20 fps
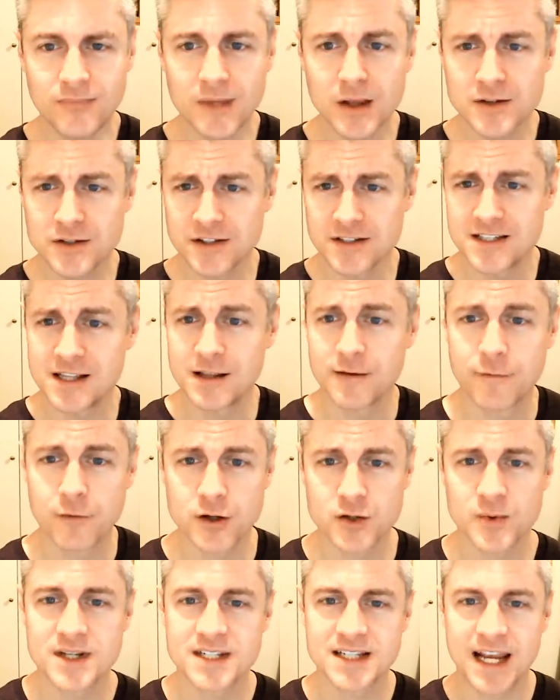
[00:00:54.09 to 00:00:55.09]
So let's see, the
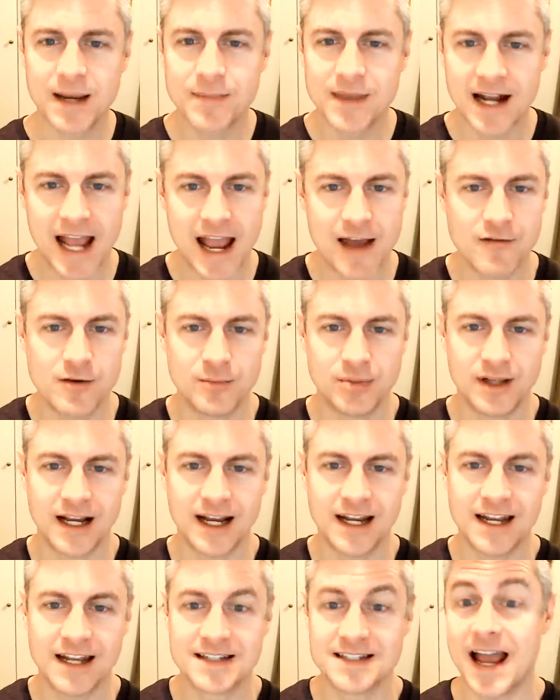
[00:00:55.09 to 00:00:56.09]
first one is a game that I haven't
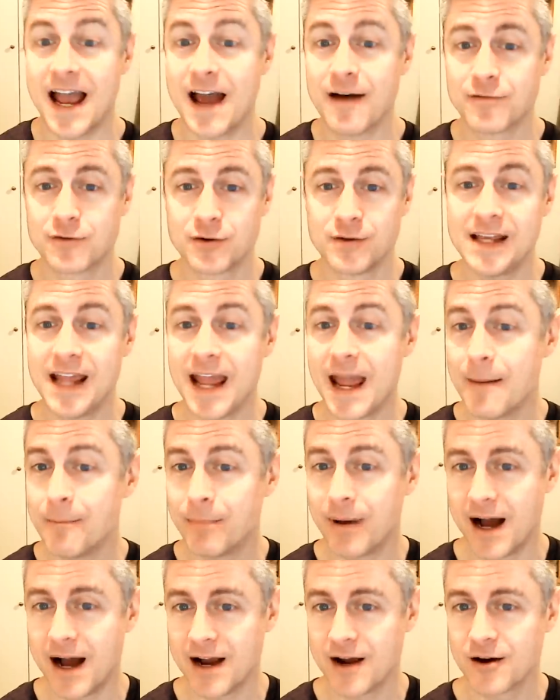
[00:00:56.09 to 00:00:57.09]
played. It's After the
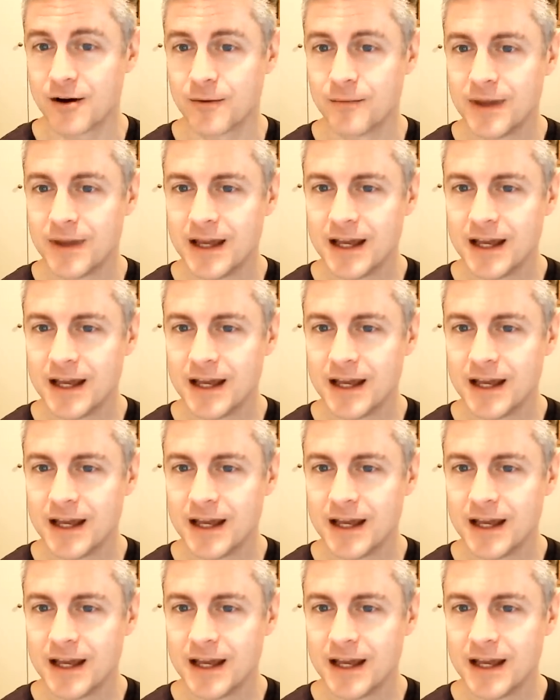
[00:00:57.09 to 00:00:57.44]
Empire.